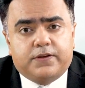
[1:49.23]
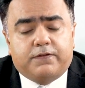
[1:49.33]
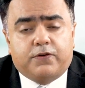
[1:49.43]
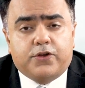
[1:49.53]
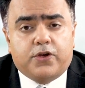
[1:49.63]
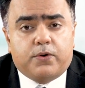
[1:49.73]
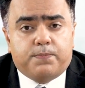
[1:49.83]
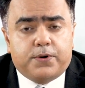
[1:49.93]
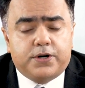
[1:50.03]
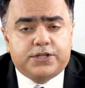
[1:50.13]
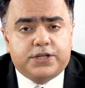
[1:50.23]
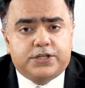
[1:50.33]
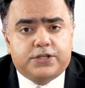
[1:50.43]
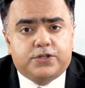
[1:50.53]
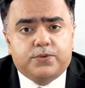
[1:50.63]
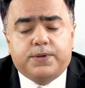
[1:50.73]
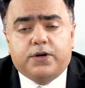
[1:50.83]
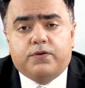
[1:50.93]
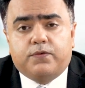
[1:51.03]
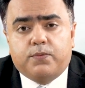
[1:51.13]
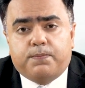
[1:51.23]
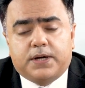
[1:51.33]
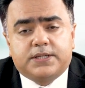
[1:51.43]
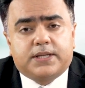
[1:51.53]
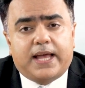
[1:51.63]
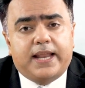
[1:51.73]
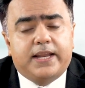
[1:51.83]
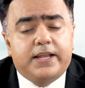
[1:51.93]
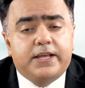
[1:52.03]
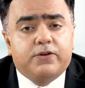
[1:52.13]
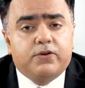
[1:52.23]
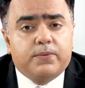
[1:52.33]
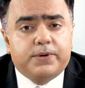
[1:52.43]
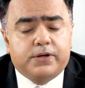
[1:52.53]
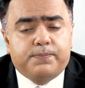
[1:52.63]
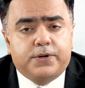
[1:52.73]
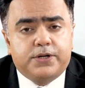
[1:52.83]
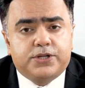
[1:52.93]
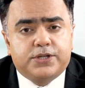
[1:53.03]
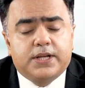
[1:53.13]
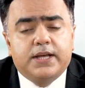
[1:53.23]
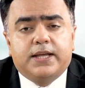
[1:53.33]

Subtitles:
for your purchase to be a robust and an economical purchase